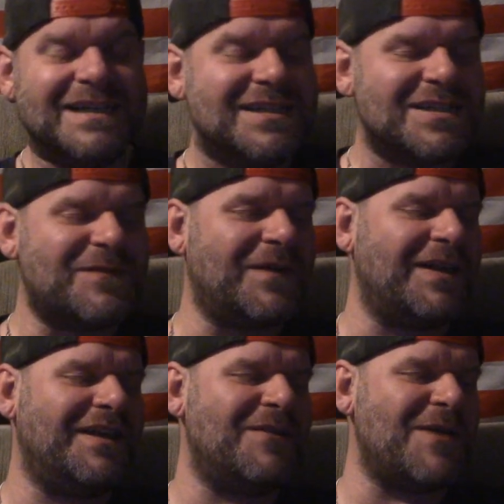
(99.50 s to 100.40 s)
It's a funny
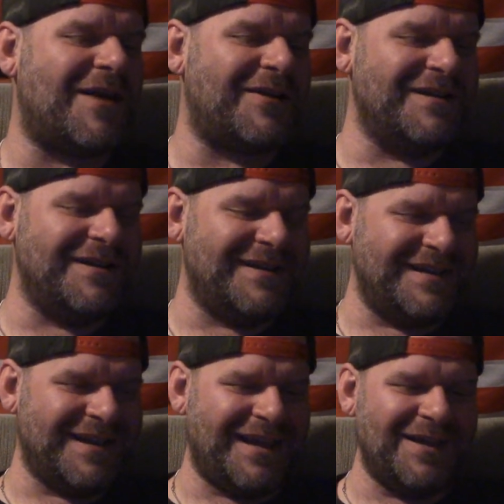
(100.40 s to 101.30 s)
thing about it, isn't
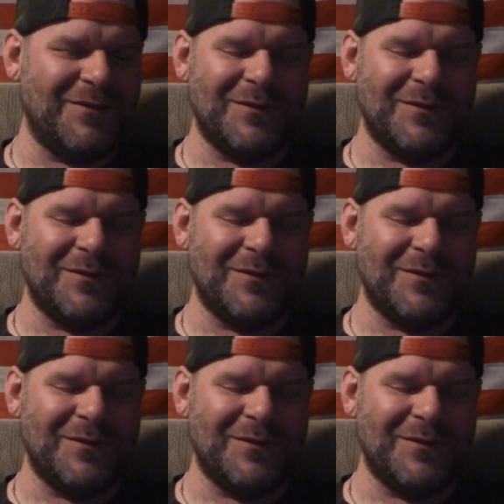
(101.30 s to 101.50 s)
it? Like,